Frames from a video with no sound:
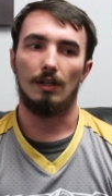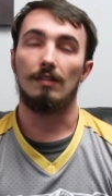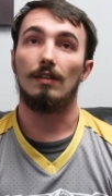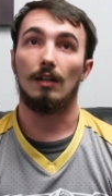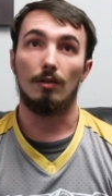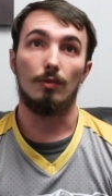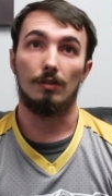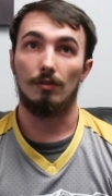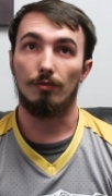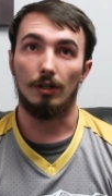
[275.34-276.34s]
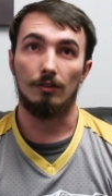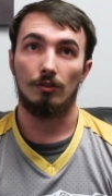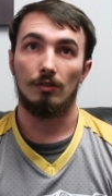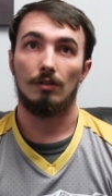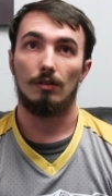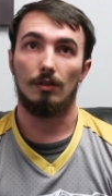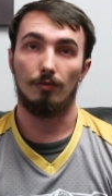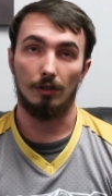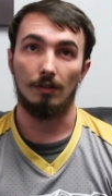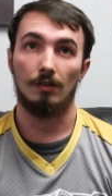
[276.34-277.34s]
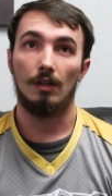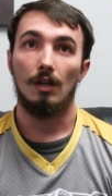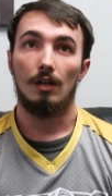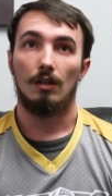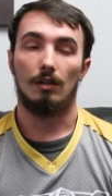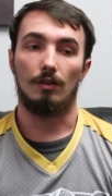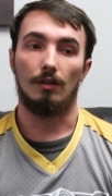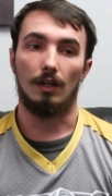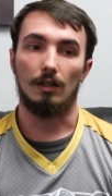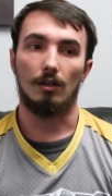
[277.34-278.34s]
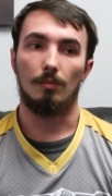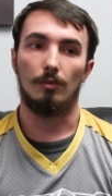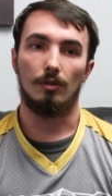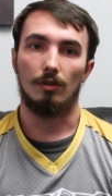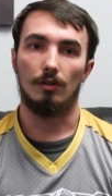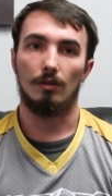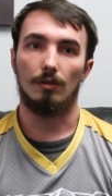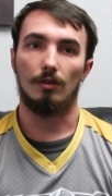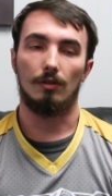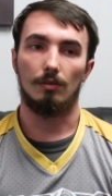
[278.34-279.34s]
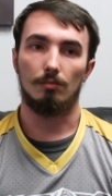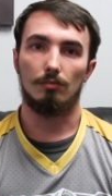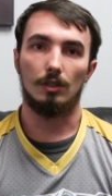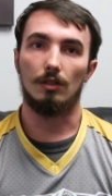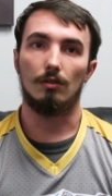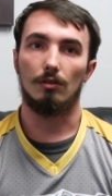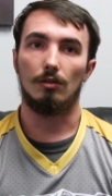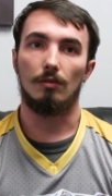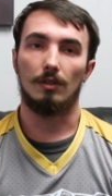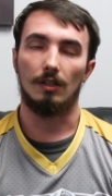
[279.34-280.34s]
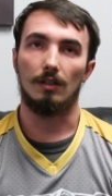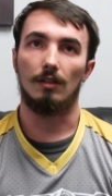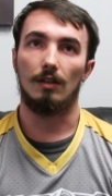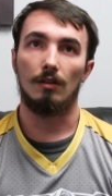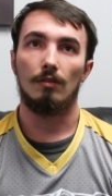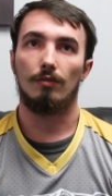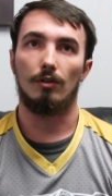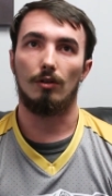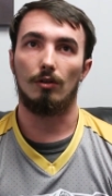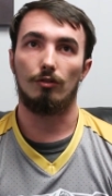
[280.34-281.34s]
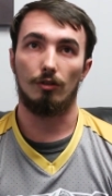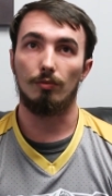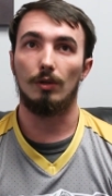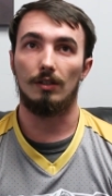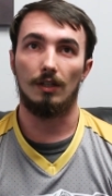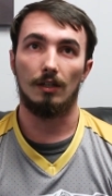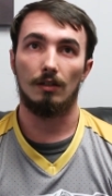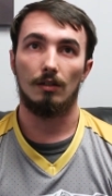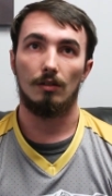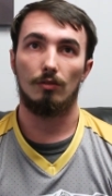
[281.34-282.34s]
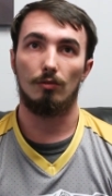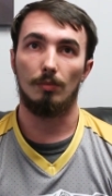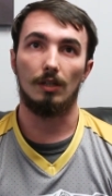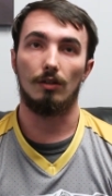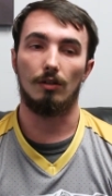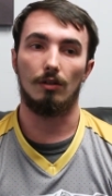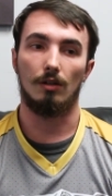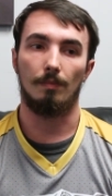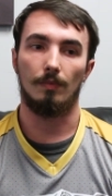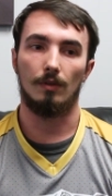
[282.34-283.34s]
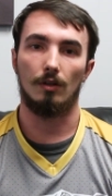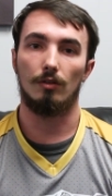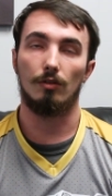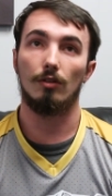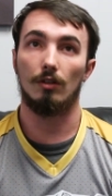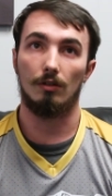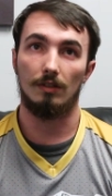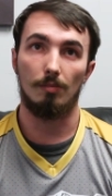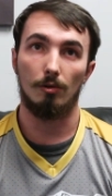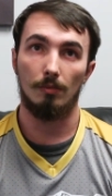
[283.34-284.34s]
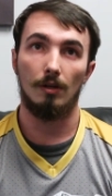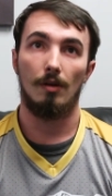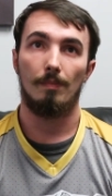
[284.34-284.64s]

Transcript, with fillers: Last year I was in France, and I come in Canada for just 1 year to make another diploma.